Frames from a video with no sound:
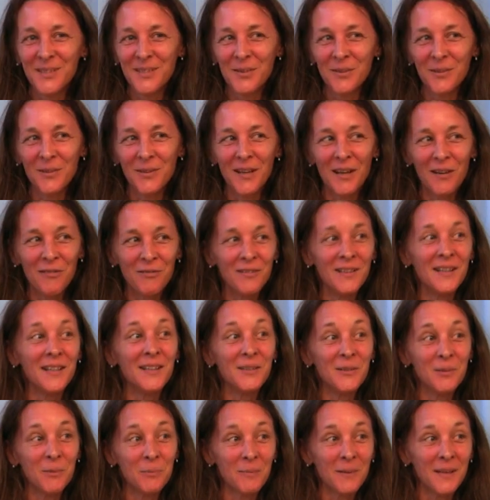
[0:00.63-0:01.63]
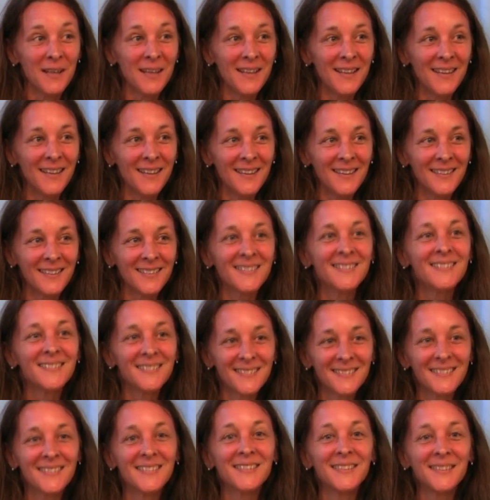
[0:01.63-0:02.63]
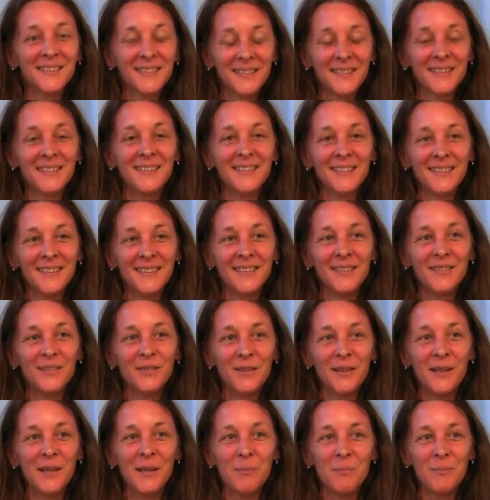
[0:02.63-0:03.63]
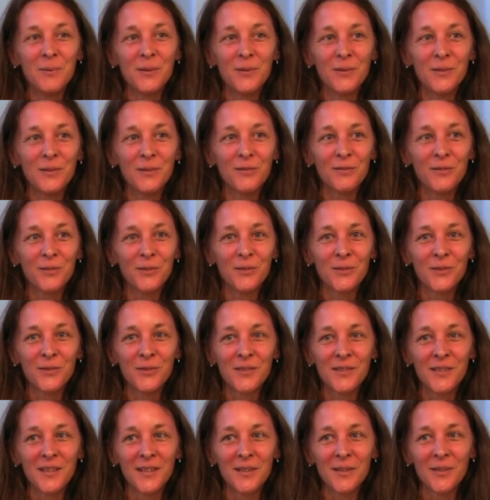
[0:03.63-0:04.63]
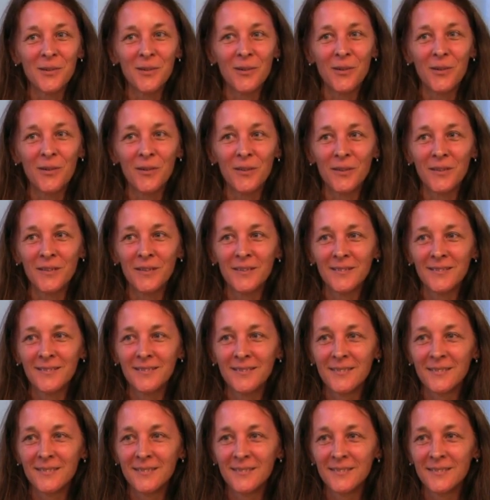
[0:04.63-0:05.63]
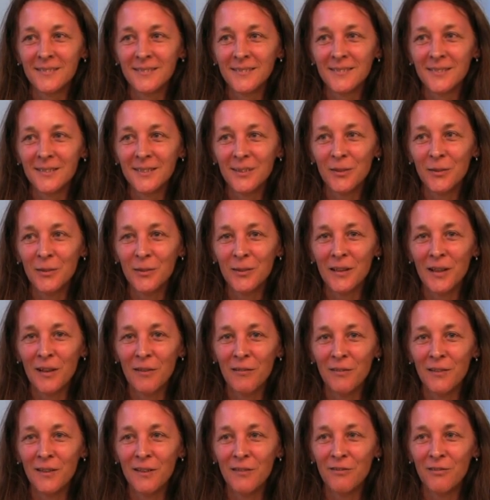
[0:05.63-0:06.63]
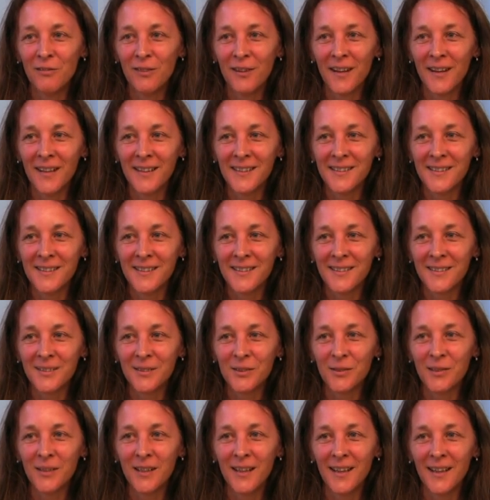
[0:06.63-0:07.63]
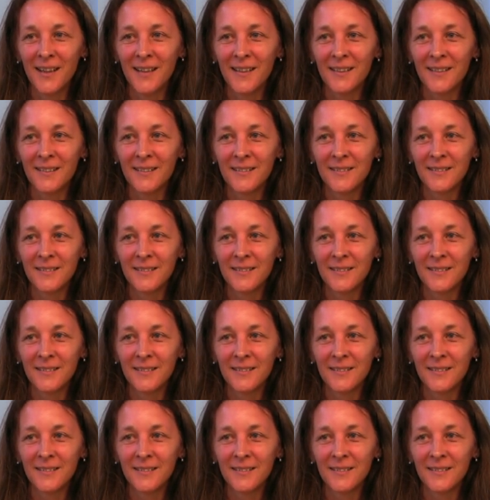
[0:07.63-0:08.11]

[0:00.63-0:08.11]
so lovely to be here. Really beautiful to see you all, all lovely friends today.